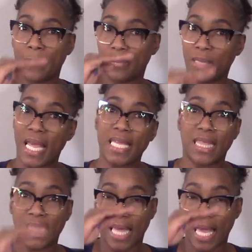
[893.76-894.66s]
like
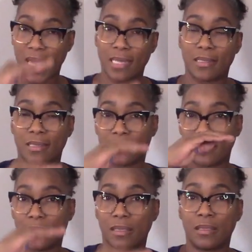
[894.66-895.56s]
that.
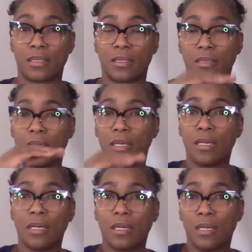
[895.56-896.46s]
It's,
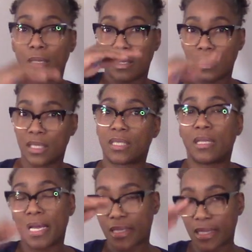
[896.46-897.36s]
it's
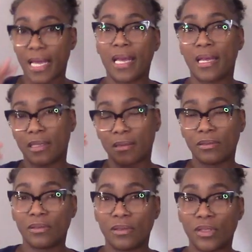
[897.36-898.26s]
like that.
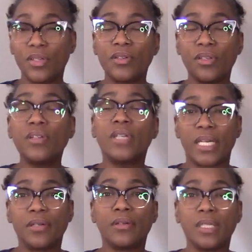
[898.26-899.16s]
You, you
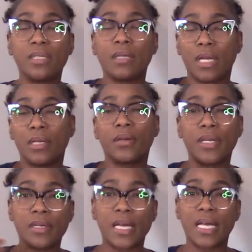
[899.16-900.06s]
hear it. I know
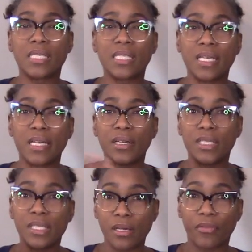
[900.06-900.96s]
you guys can hear
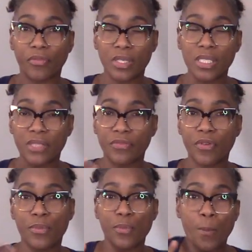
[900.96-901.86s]
the difference
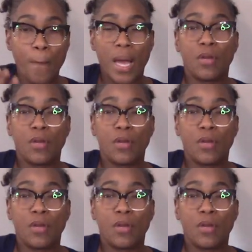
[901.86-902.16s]
from my